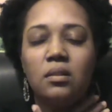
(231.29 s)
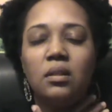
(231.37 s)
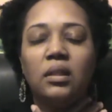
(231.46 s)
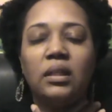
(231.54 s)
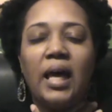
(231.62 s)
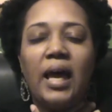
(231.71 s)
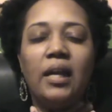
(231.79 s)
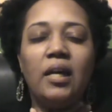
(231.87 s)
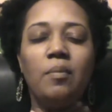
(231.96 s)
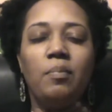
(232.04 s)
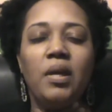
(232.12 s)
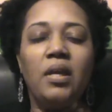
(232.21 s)
light
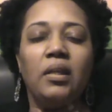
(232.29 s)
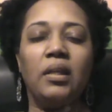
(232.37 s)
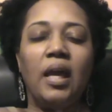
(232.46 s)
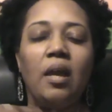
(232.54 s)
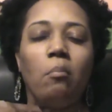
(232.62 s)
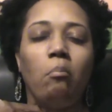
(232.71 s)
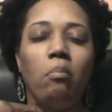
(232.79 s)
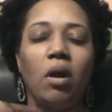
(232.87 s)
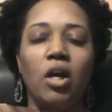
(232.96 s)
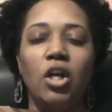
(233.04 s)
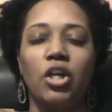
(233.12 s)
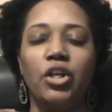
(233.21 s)
up and like
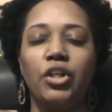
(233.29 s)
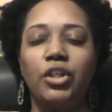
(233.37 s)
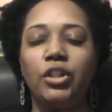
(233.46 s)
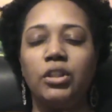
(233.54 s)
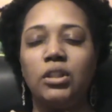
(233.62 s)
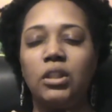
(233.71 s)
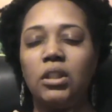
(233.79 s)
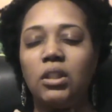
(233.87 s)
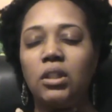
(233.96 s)
burn